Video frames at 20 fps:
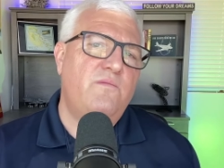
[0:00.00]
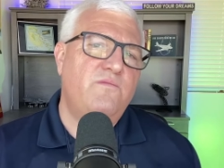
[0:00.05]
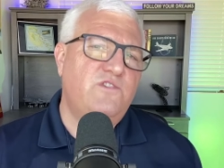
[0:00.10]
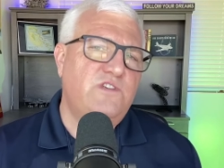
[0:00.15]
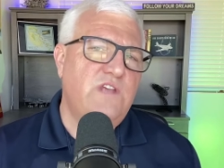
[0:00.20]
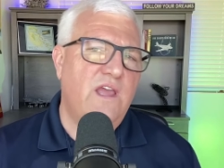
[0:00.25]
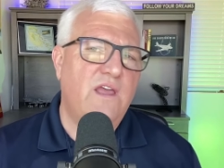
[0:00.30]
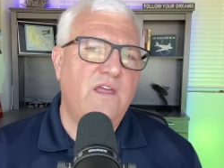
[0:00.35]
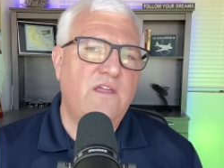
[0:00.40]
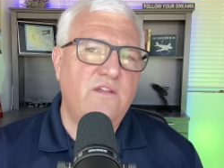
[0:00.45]

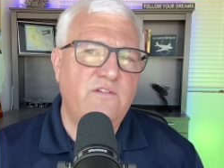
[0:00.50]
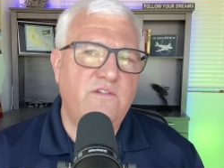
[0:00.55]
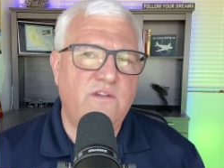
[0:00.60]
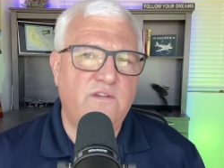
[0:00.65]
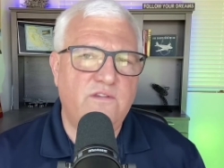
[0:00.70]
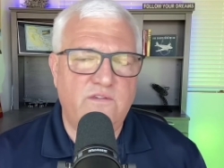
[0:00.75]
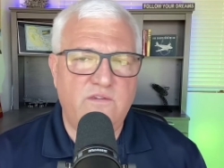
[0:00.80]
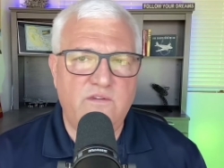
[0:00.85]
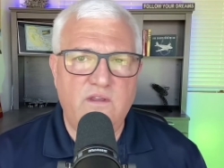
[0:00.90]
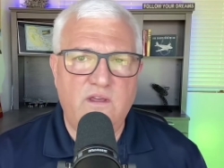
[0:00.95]

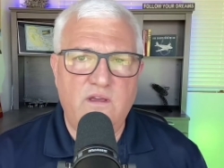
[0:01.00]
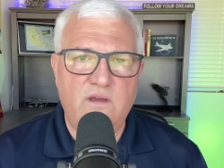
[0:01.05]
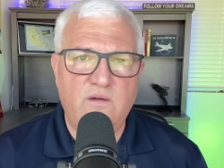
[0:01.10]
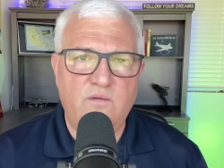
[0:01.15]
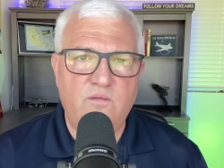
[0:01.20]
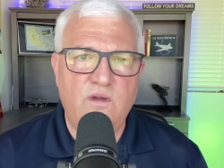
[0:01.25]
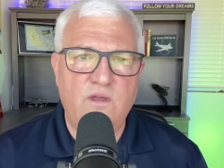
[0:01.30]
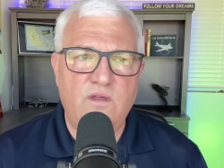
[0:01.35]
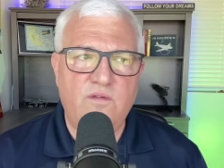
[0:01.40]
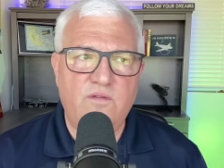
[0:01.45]
challenges
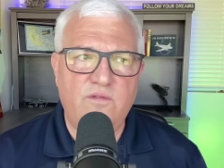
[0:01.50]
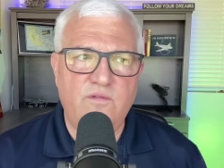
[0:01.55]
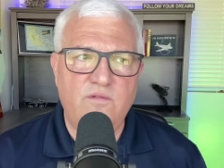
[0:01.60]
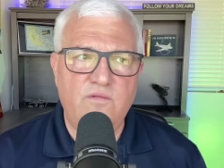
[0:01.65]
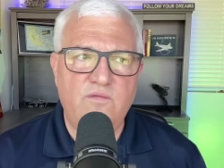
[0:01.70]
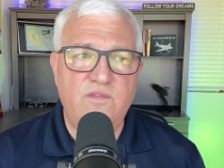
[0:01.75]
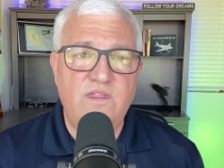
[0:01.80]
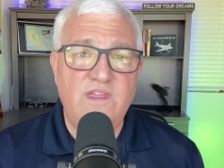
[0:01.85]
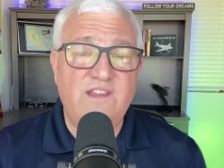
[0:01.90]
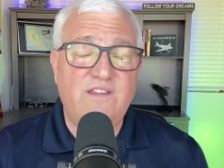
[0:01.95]
with
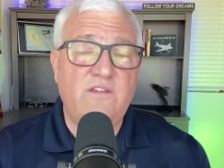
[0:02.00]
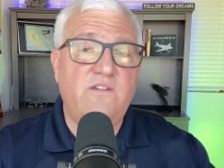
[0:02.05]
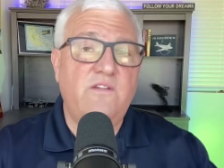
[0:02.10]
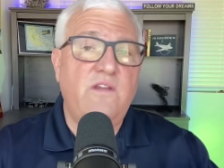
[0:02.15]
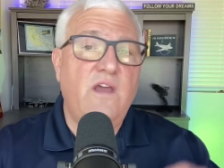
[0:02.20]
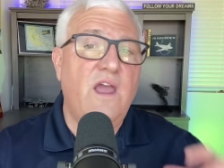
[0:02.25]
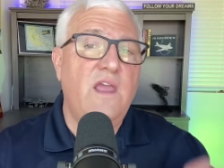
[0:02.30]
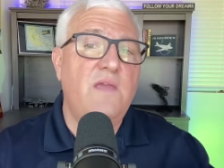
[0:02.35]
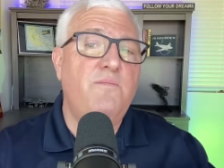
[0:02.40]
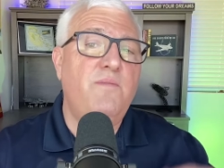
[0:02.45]
this
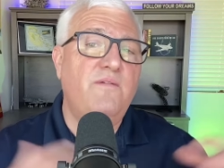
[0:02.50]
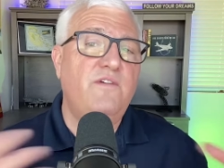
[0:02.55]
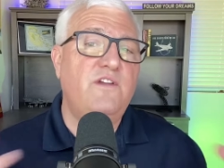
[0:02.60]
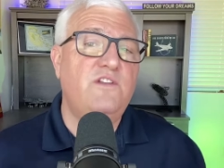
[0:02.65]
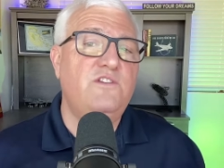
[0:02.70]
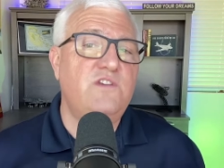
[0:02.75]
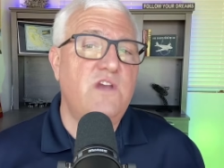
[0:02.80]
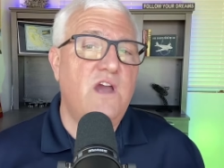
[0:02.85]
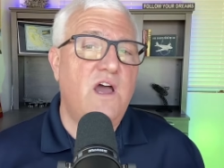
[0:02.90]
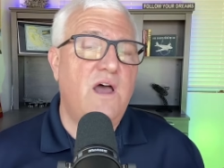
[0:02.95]
type of a
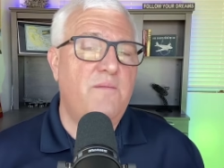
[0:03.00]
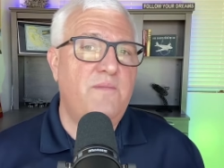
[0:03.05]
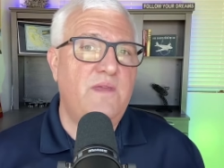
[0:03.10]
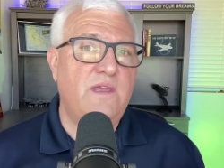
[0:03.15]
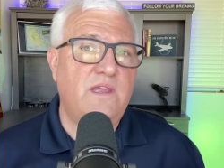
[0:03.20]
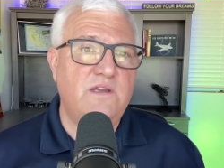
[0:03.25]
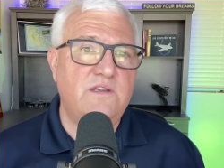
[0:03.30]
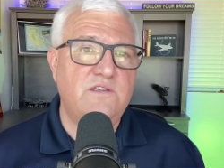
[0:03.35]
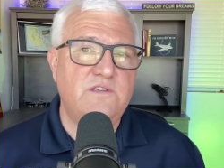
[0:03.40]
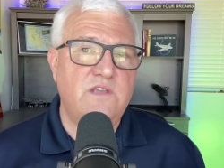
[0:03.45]
job,
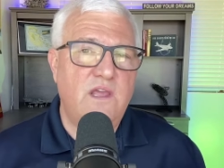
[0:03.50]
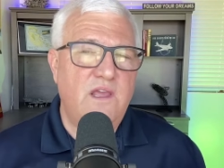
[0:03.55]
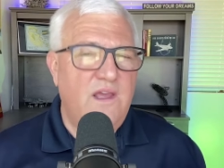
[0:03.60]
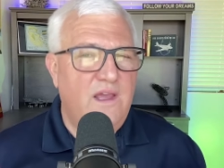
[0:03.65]
because